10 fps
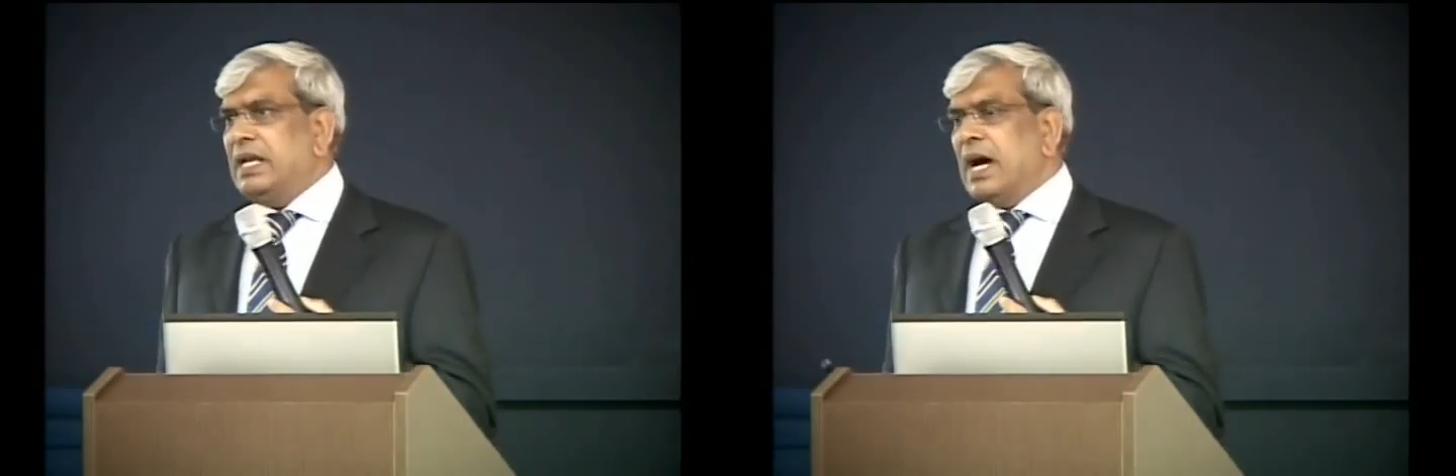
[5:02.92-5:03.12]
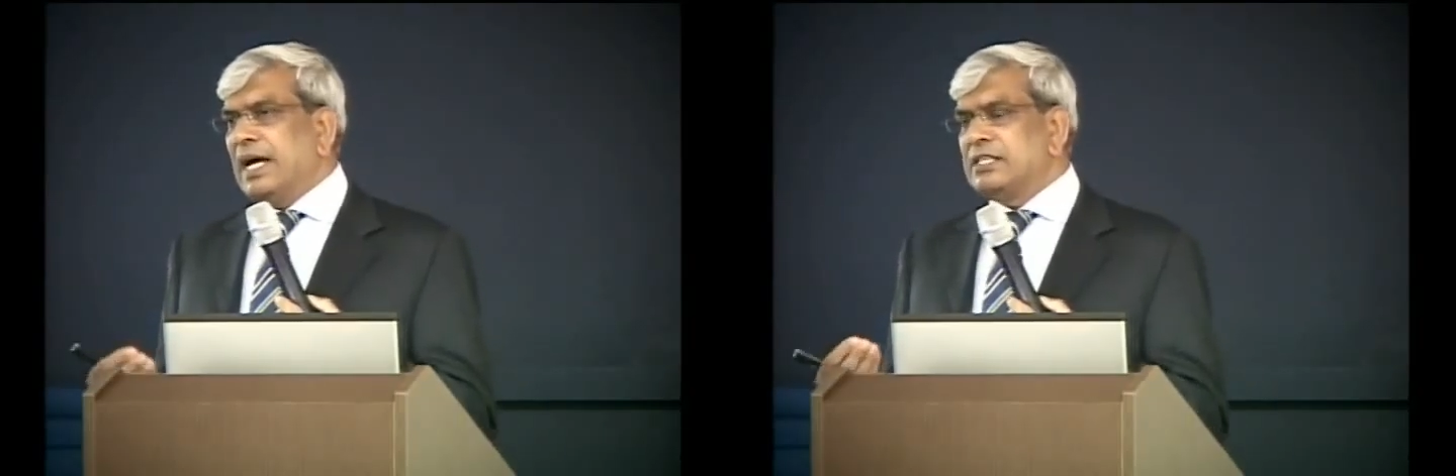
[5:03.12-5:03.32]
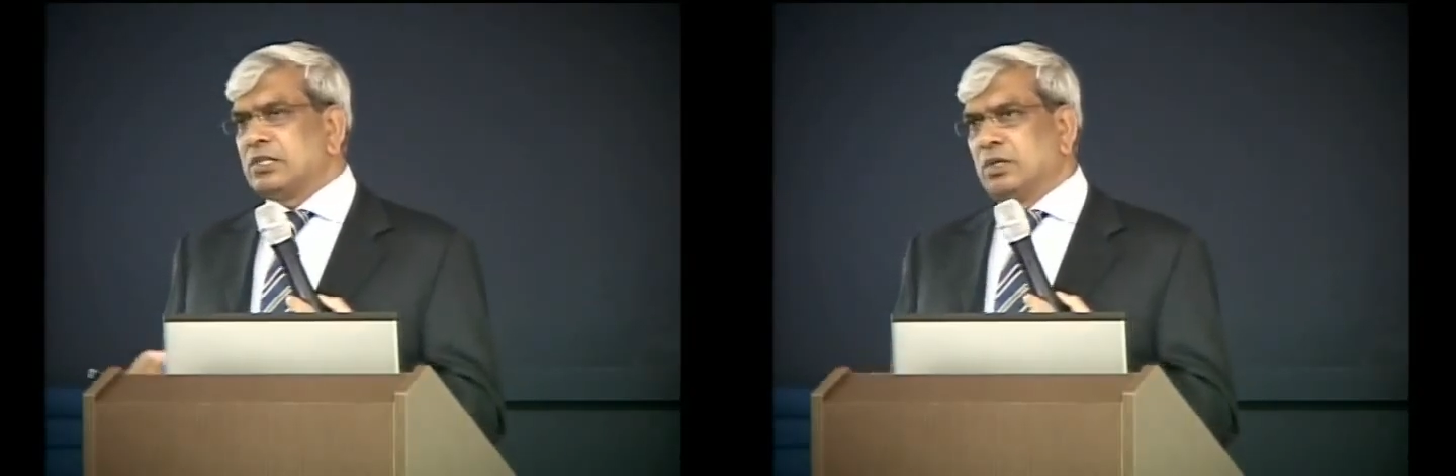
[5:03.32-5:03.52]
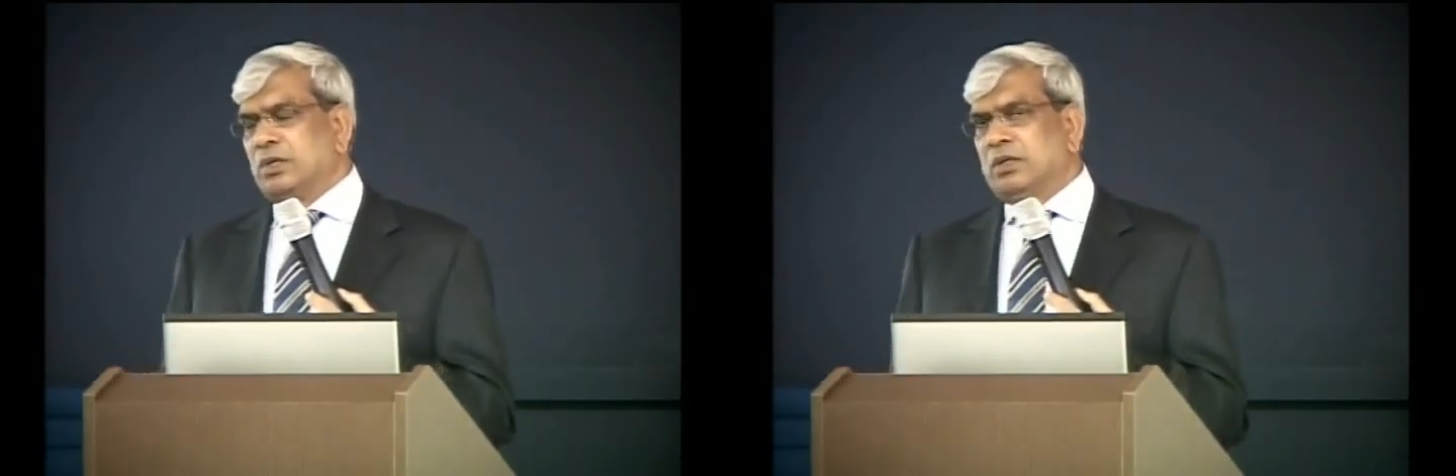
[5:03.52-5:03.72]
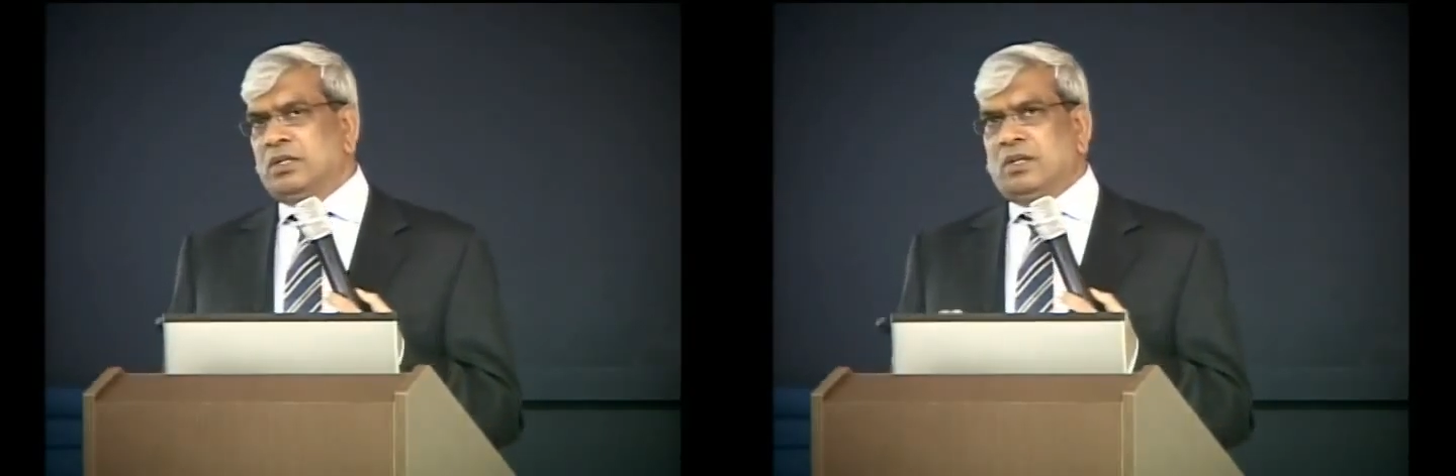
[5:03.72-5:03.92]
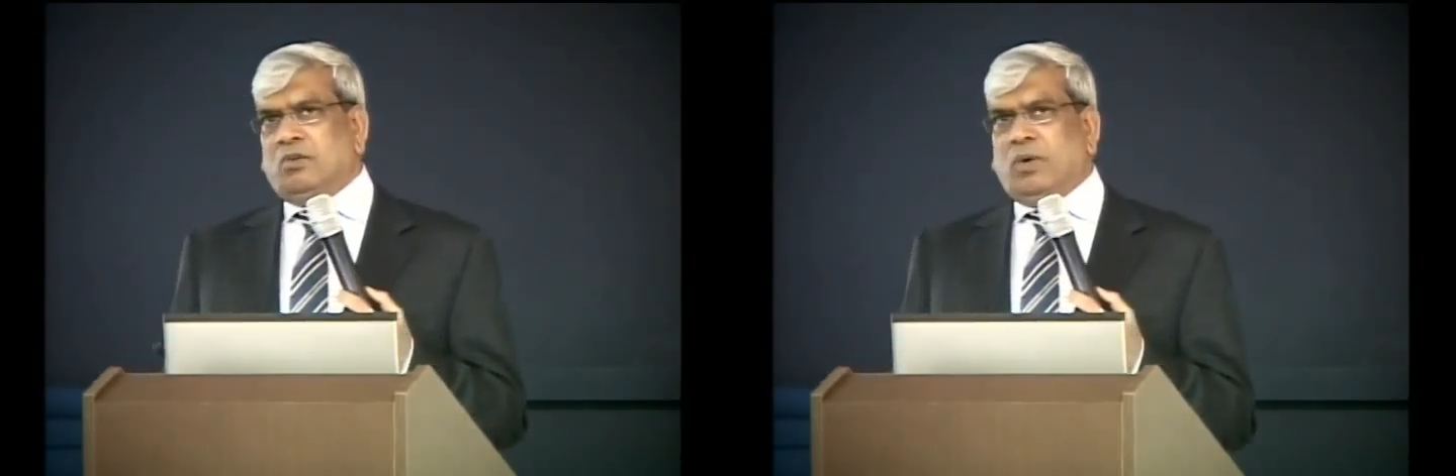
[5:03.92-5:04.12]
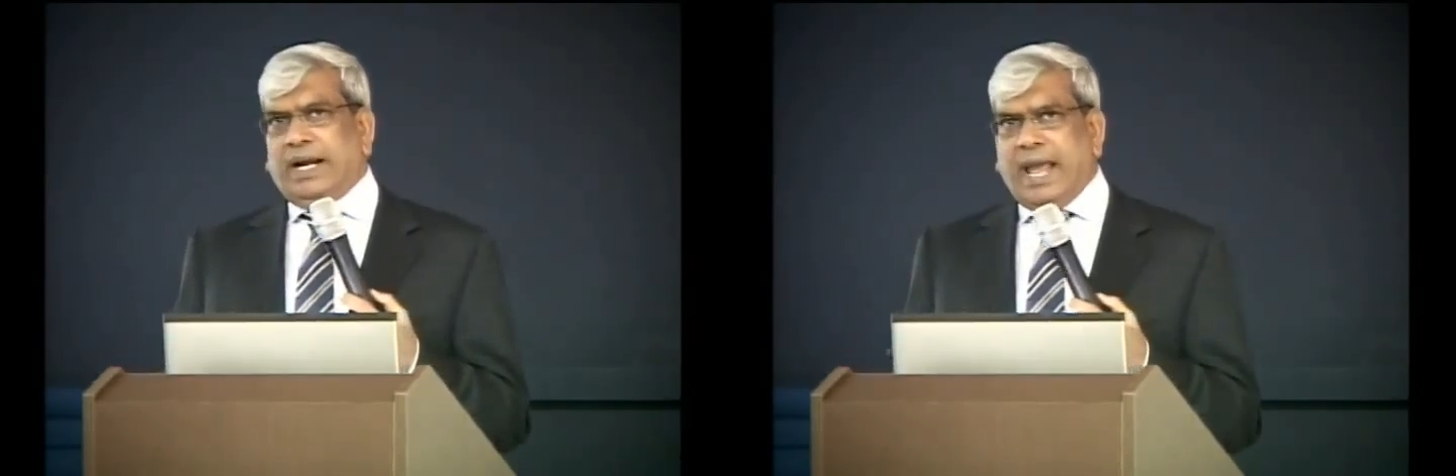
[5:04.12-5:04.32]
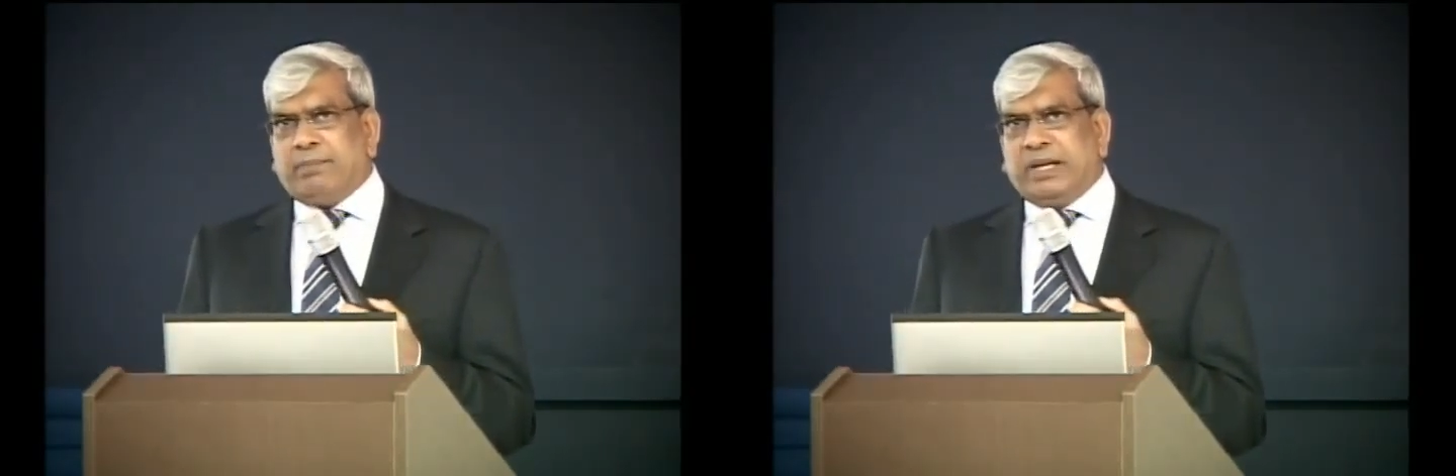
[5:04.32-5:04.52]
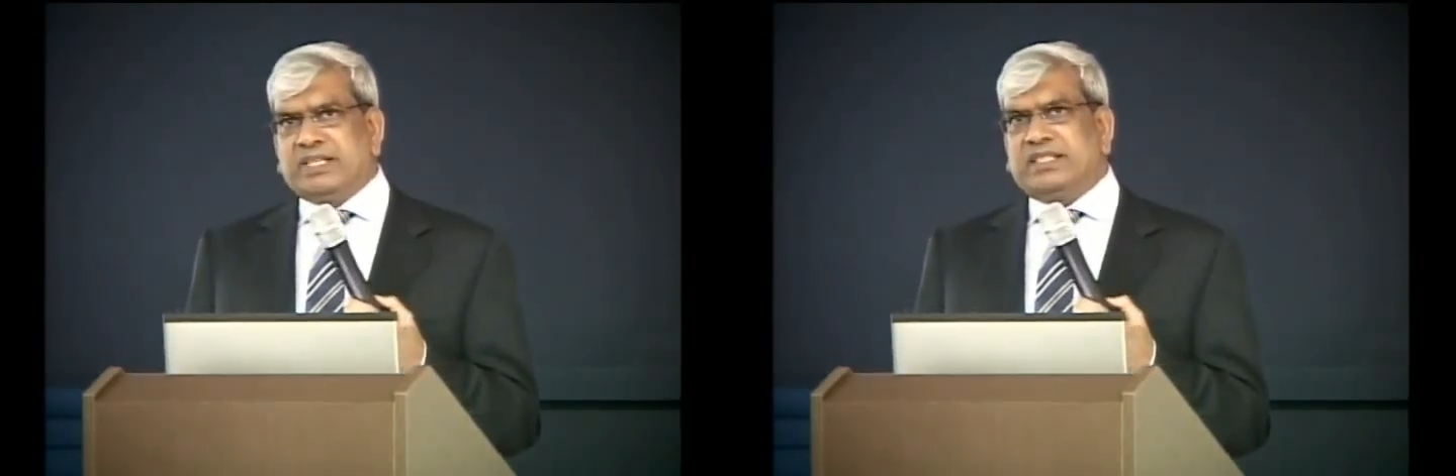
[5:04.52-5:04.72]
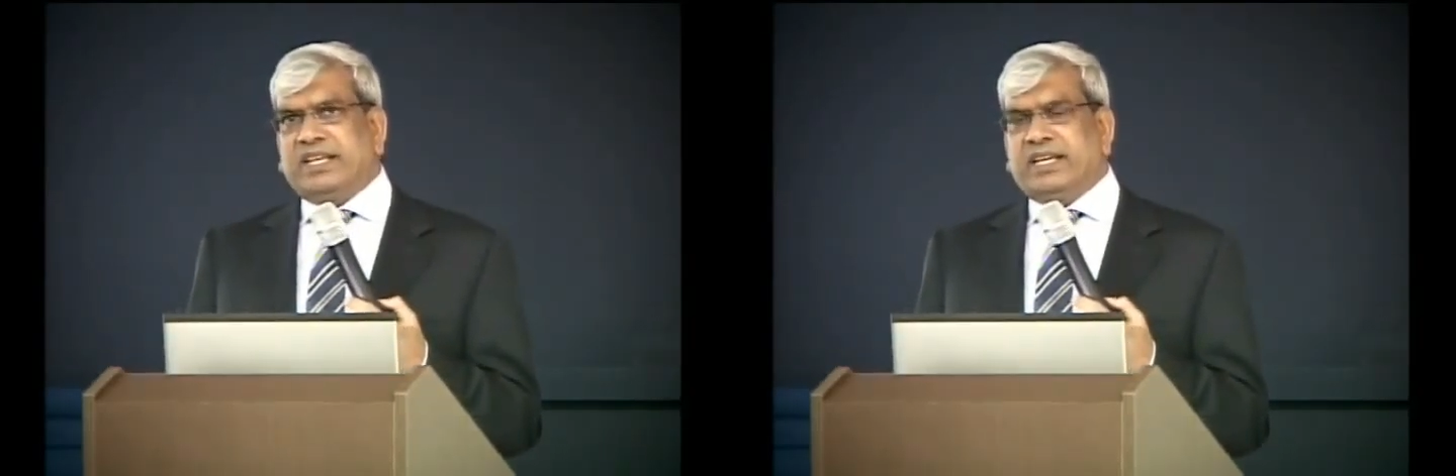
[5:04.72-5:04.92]
And also what
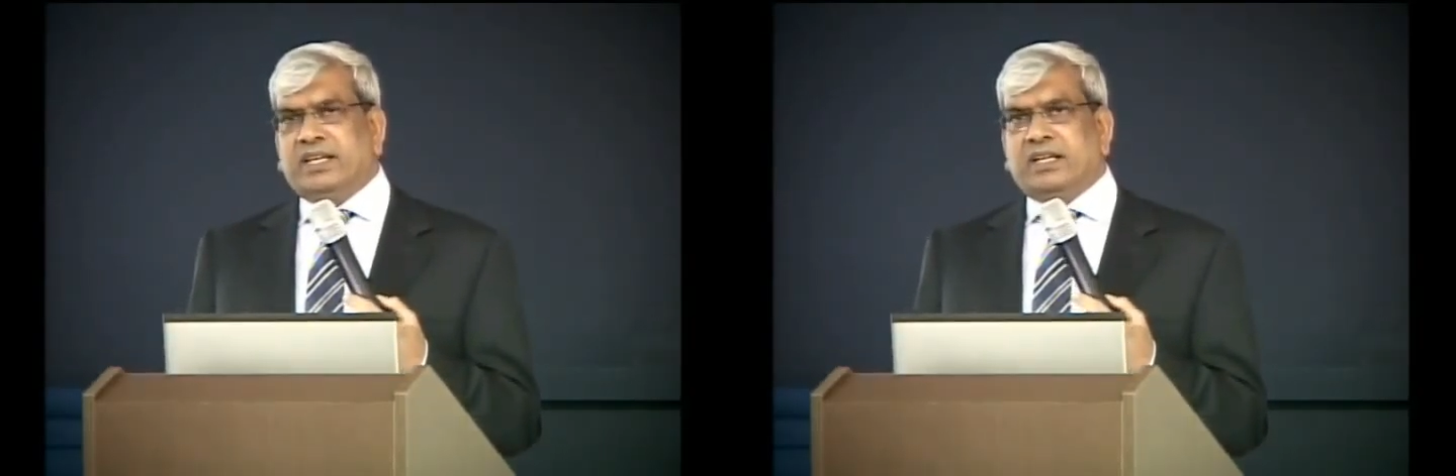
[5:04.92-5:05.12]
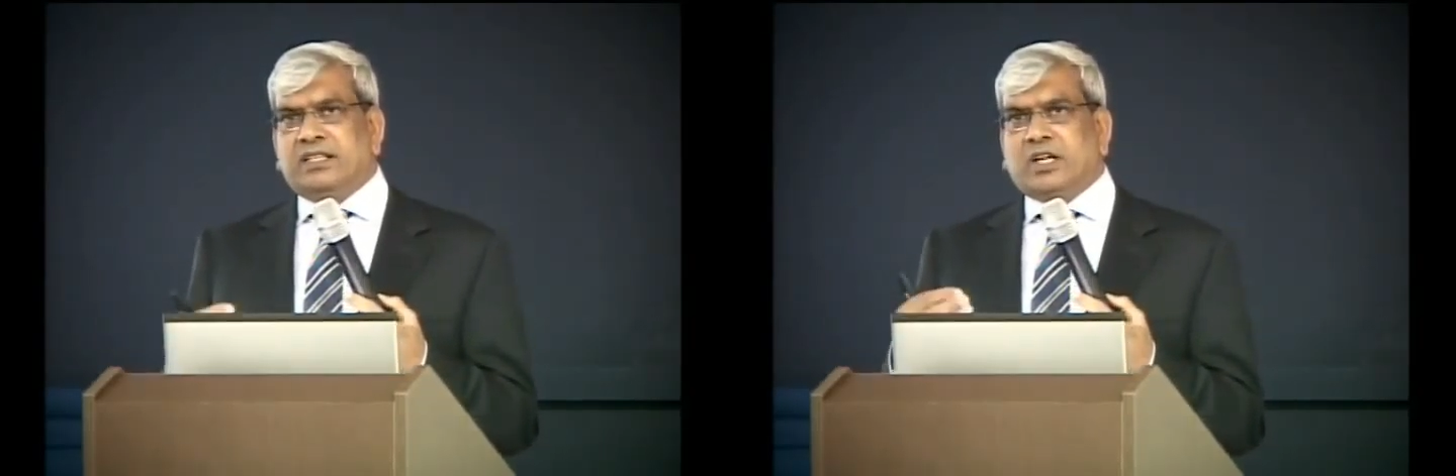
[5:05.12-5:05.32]
happens is the